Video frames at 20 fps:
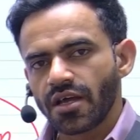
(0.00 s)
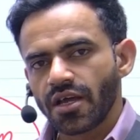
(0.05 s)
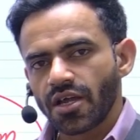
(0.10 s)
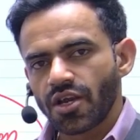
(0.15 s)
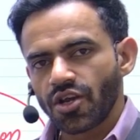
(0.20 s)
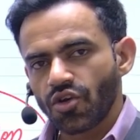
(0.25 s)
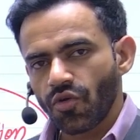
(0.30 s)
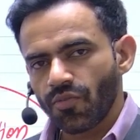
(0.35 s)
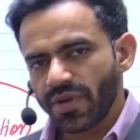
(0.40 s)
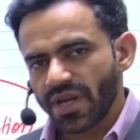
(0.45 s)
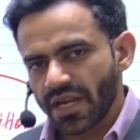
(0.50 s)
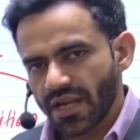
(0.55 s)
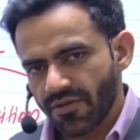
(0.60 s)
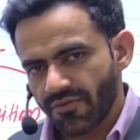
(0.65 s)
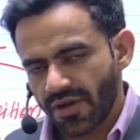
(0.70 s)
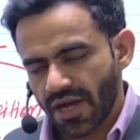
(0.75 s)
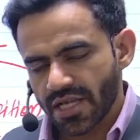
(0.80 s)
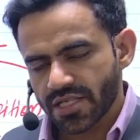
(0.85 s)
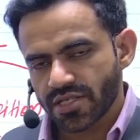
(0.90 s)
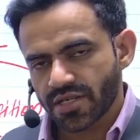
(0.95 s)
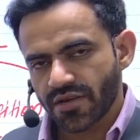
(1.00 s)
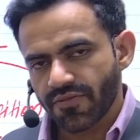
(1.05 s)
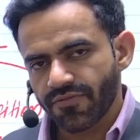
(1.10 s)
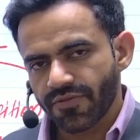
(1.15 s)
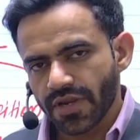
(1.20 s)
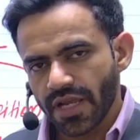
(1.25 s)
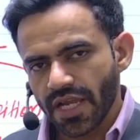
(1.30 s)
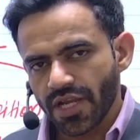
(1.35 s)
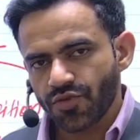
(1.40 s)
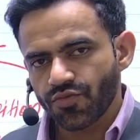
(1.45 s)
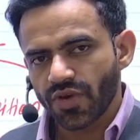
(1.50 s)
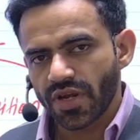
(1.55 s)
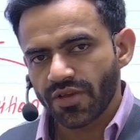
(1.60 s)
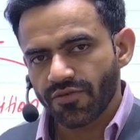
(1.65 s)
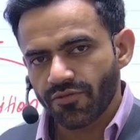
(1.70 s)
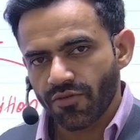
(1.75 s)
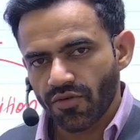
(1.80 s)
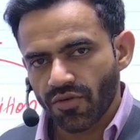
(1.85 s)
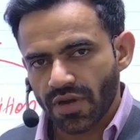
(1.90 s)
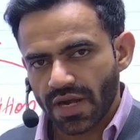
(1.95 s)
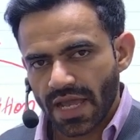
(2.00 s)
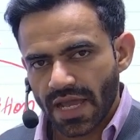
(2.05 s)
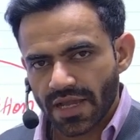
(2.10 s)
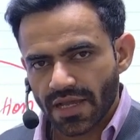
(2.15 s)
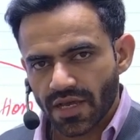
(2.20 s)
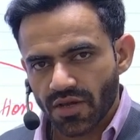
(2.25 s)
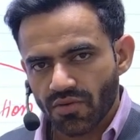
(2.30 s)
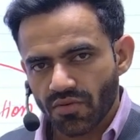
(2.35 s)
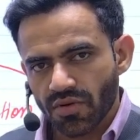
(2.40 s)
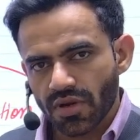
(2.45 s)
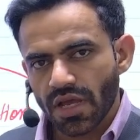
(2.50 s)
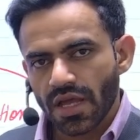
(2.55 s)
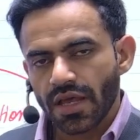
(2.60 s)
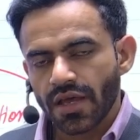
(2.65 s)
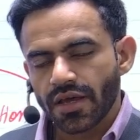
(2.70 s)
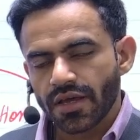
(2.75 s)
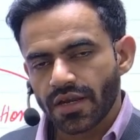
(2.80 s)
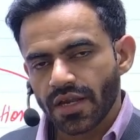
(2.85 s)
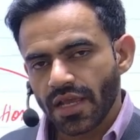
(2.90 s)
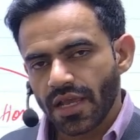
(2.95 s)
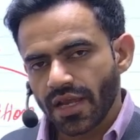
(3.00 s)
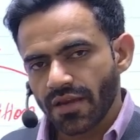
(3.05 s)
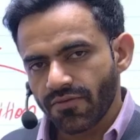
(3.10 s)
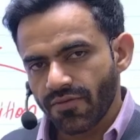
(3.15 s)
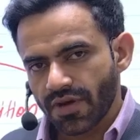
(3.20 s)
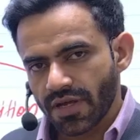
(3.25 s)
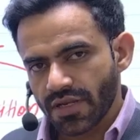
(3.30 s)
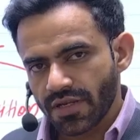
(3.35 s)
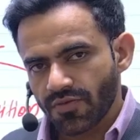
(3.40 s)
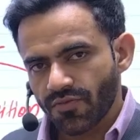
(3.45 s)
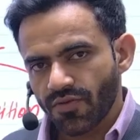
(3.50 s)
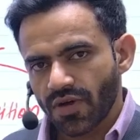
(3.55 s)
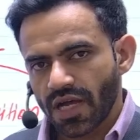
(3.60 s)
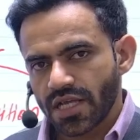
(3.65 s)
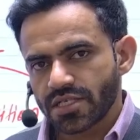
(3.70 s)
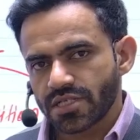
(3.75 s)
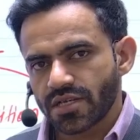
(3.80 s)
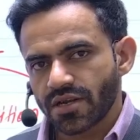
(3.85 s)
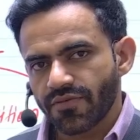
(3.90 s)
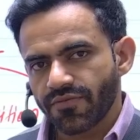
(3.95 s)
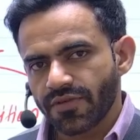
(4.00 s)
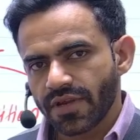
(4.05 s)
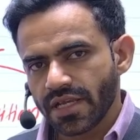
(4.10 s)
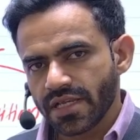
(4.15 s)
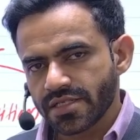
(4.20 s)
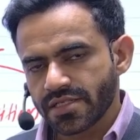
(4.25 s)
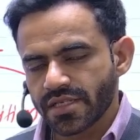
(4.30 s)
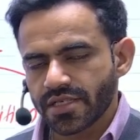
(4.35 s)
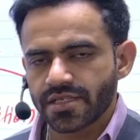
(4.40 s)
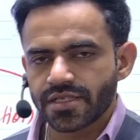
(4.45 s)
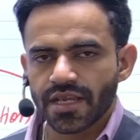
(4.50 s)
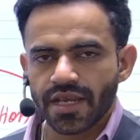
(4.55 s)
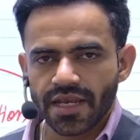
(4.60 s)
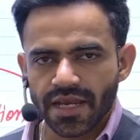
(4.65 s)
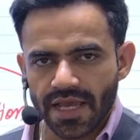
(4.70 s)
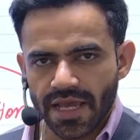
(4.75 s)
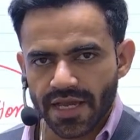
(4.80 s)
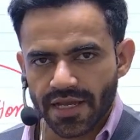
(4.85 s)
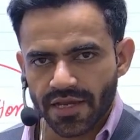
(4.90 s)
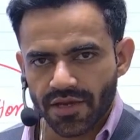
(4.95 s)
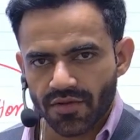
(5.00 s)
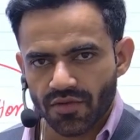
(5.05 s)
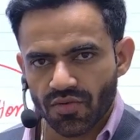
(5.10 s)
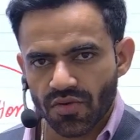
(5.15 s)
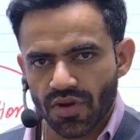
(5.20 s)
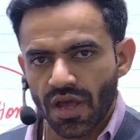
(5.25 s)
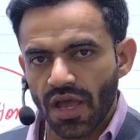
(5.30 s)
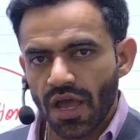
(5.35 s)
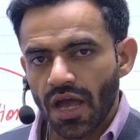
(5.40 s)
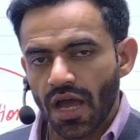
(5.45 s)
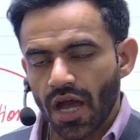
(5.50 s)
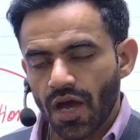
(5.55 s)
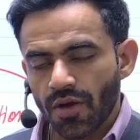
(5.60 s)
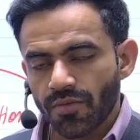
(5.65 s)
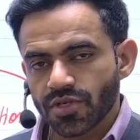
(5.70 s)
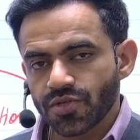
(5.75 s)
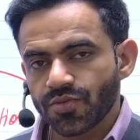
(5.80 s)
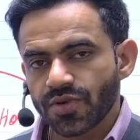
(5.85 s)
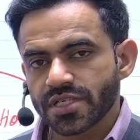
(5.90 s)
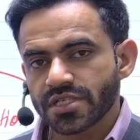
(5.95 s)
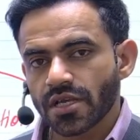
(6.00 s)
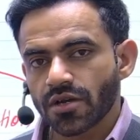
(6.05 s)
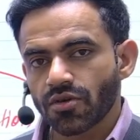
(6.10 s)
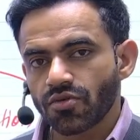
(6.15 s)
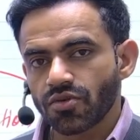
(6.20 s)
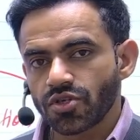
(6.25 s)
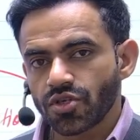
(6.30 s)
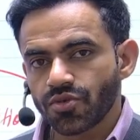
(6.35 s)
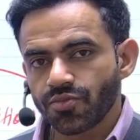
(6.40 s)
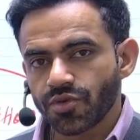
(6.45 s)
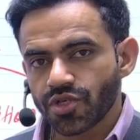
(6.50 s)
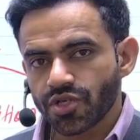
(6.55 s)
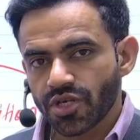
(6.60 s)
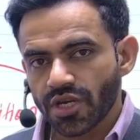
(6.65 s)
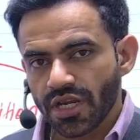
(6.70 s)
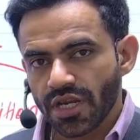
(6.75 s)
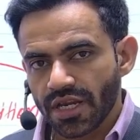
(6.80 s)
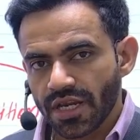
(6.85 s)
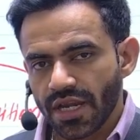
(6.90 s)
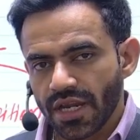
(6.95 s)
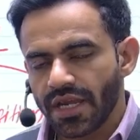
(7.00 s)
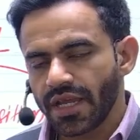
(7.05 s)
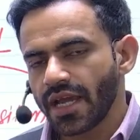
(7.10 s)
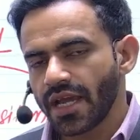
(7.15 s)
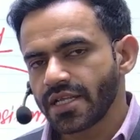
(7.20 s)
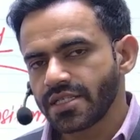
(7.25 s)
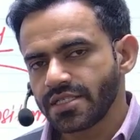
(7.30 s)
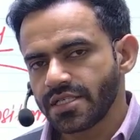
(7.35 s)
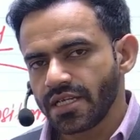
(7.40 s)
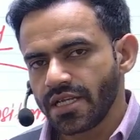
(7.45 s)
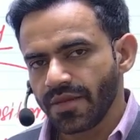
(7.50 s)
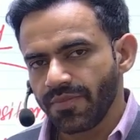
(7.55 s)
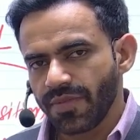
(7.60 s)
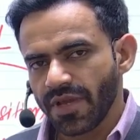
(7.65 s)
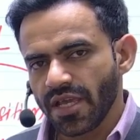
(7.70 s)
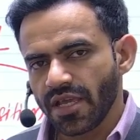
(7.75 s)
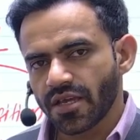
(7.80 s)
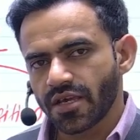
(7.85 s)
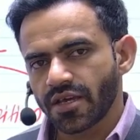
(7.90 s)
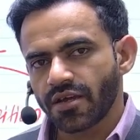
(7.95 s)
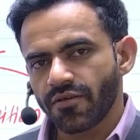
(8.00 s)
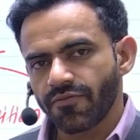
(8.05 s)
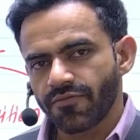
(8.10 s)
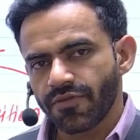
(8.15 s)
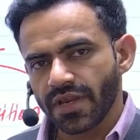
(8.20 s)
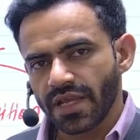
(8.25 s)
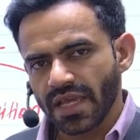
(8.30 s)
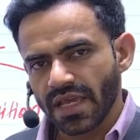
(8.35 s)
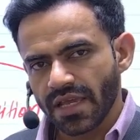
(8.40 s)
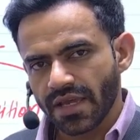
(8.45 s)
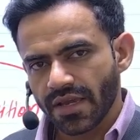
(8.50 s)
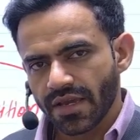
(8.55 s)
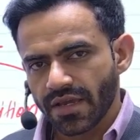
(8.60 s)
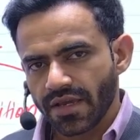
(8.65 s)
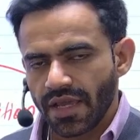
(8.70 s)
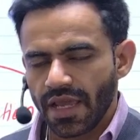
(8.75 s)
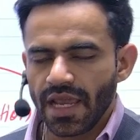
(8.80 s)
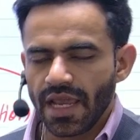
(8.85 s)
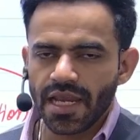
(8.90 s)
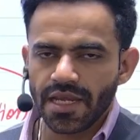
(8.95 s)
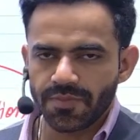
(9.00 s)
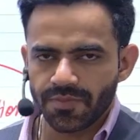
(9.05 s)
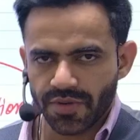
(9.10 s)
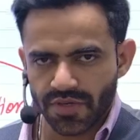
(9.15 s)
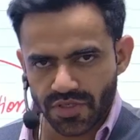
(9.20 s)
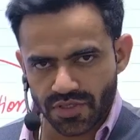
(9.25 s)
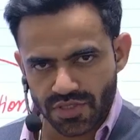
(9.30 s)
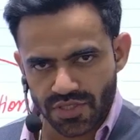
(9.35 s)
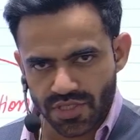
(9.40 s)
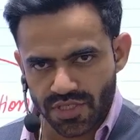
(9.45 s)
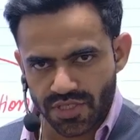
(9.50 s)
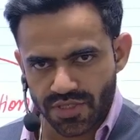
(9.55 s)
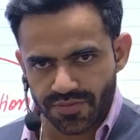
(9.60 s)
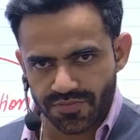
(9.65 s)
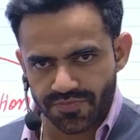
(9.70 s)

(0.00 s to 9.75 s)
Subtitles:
Nominal was roughly 24 lakh crore, real one was roughly 16 lakh crore. How much was the contribution in India's GDP? Roughly 8%.